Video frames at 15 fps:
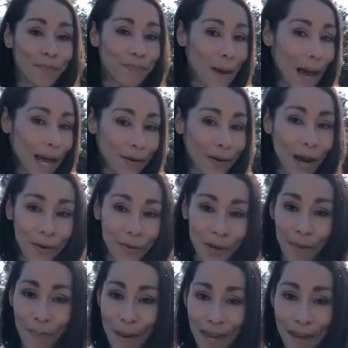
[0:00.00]
Background
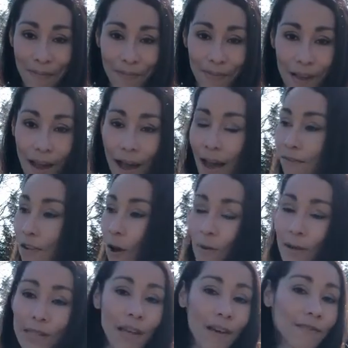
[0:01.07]
with me, I've
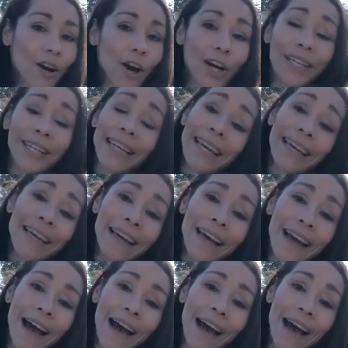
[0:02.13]
always loved gardening.